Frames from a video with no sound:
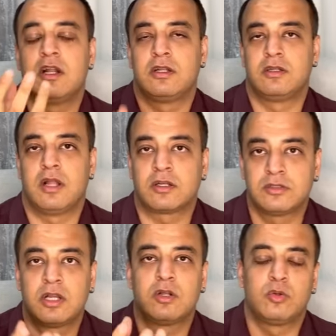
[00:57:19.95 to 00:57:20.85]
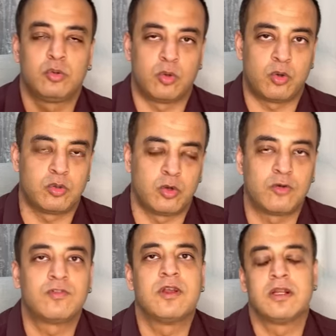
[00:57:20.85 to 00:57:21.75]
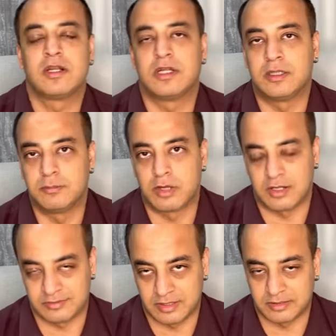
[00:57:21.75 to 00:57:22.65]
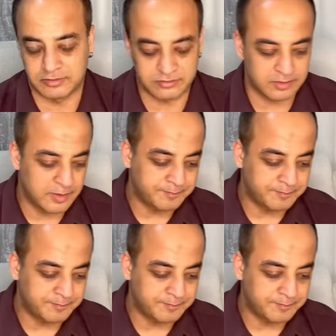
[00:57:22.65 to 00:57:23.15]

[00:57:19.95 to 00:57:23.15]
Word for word: Lagna lord of Libra ascendants.